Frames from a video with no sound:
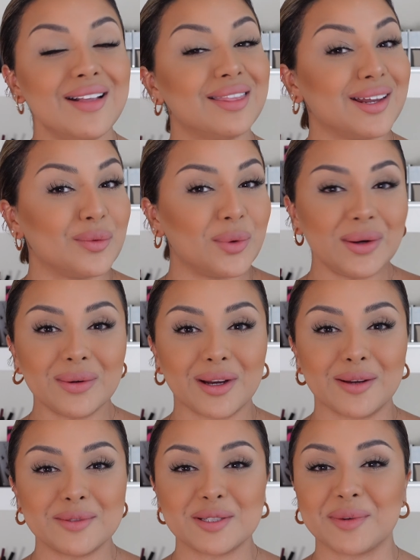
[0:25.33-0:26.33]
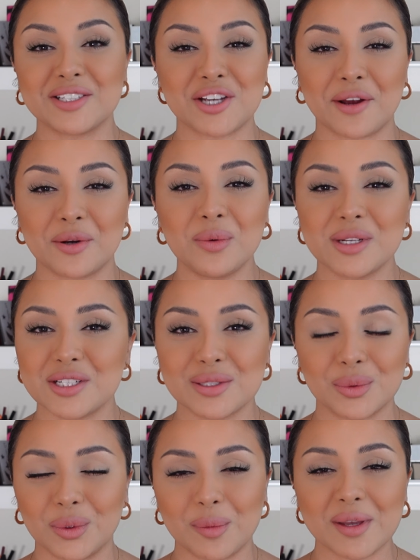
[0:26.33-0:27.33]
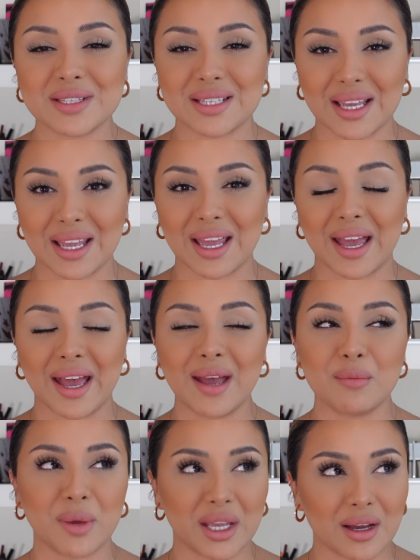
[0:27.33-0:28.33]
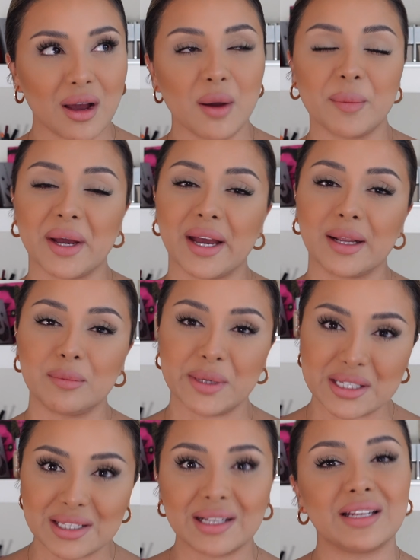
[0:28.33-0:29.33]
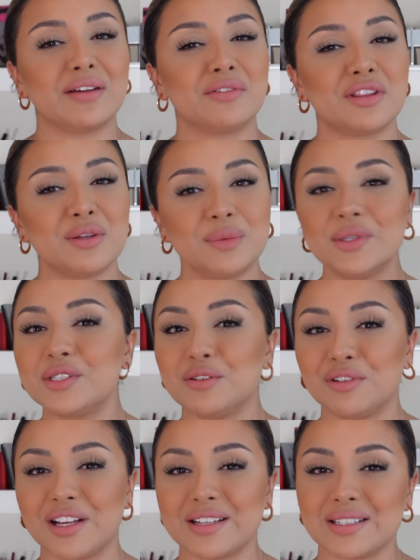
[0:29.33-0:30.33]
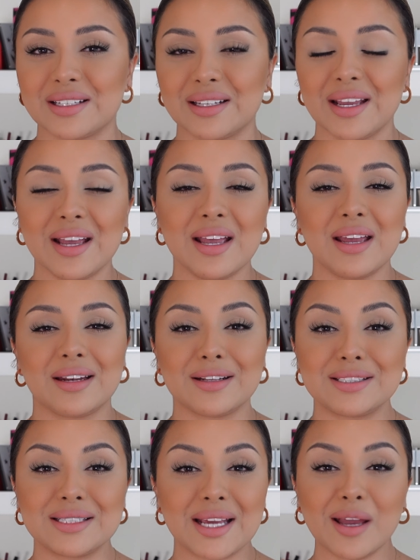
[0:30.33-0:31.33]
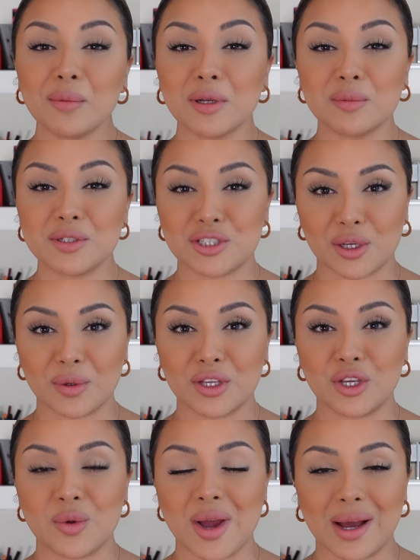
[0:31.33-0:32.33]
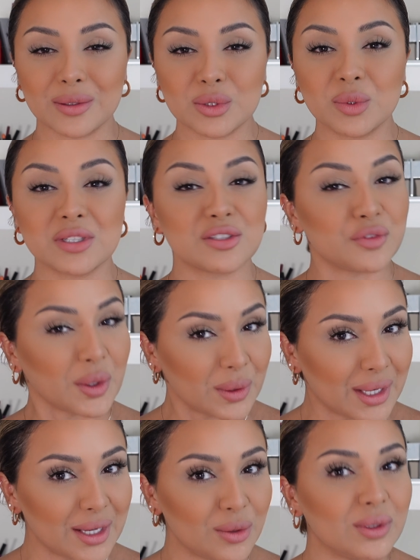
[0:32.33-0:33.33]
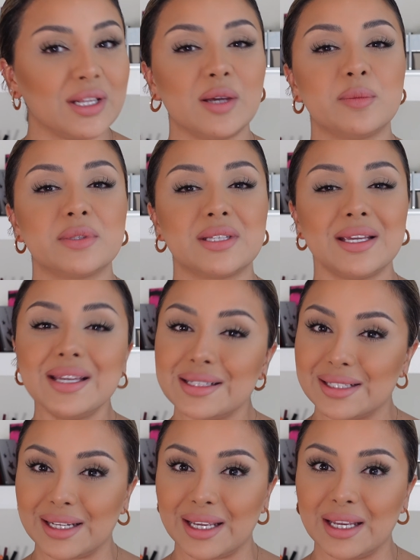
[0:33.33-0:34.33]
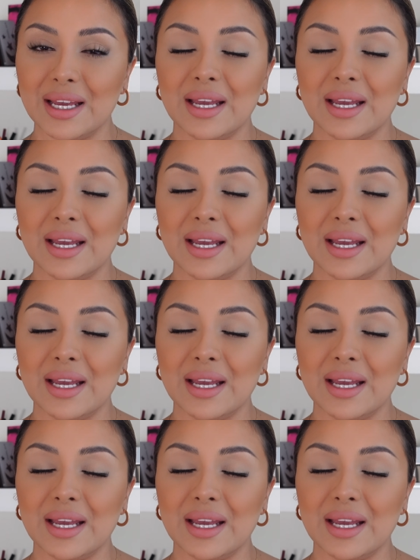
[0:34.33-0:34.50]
then welcome to my channel, which is all about skincare, makeup, and basically everything beauty related. Now today I'm going to be showing you how to exfoliate your lips easily.